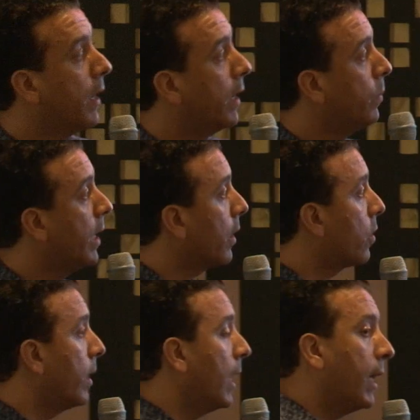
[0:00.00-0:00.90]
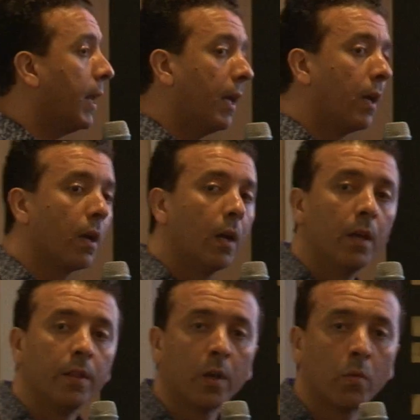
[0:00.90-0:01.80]
And we are creating
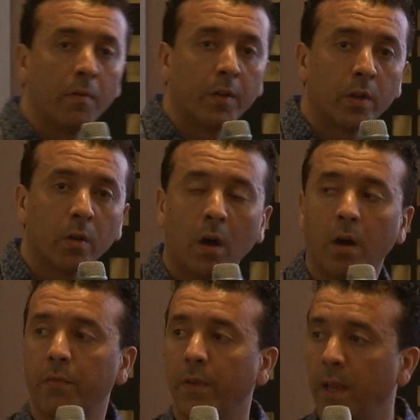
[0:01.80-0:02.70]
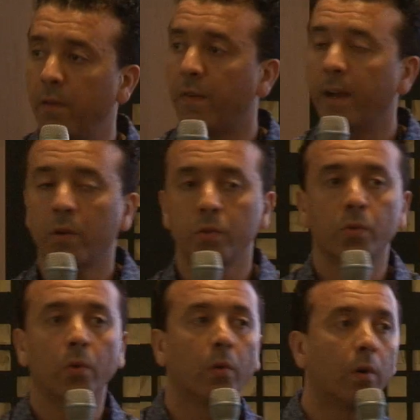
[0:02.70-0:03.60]
the equivalent of a FICO
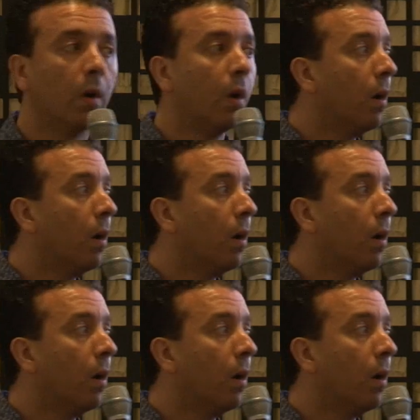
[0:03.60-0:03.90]
score